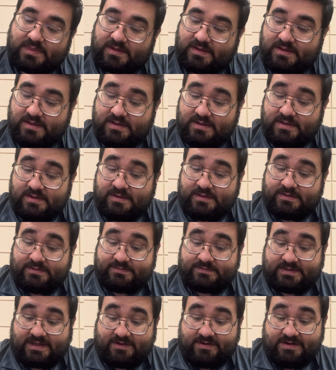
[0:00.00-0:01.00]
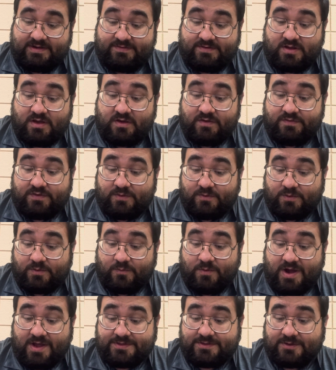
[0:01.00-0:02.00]
I don't even know if you would
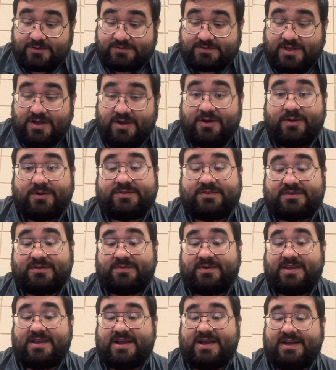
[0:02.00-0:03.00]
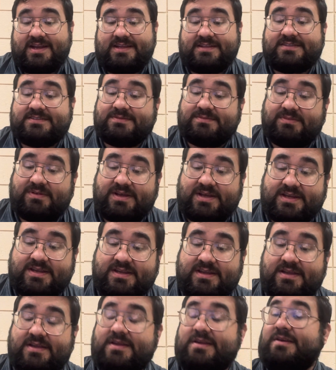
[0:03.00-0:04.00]
want those codes, to be honest, but
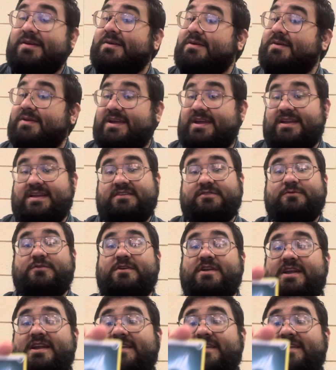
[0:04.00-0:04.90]
it is what it